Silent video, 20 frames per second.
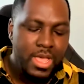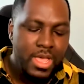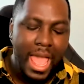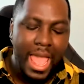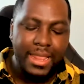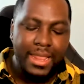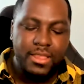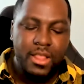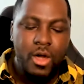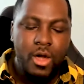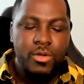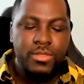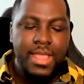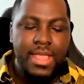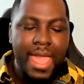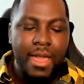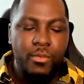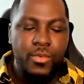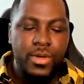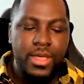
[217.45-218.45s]
I know
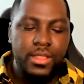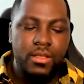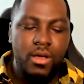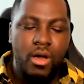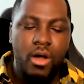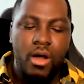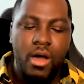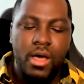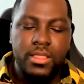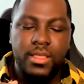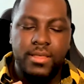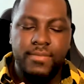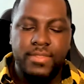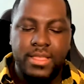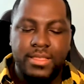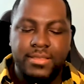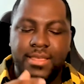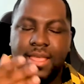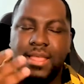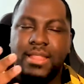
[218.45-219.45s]
that with all of
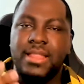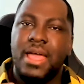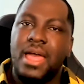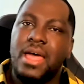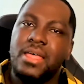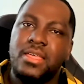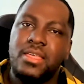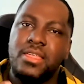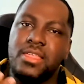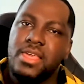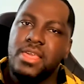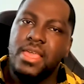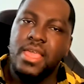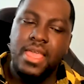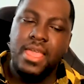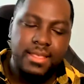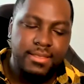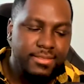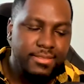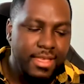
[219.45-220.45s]
the
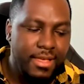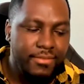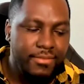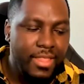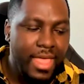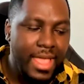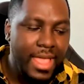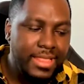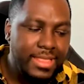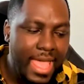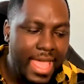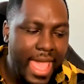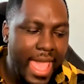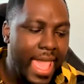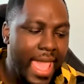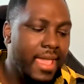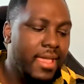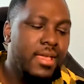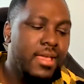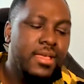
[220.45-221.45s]
technology and stuff like
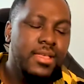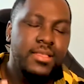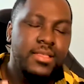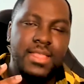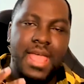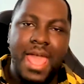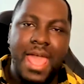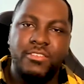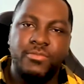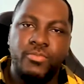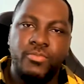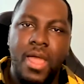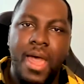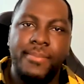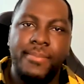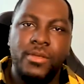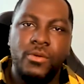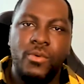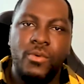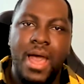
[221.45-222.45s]
that, that's
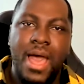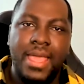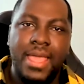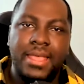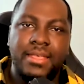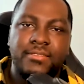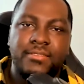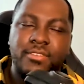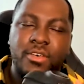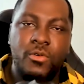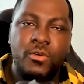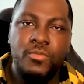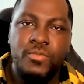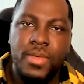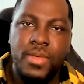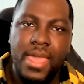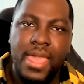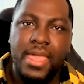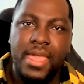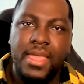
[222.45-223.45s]
probably why it's so
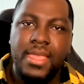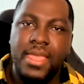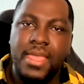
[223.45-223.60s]
big.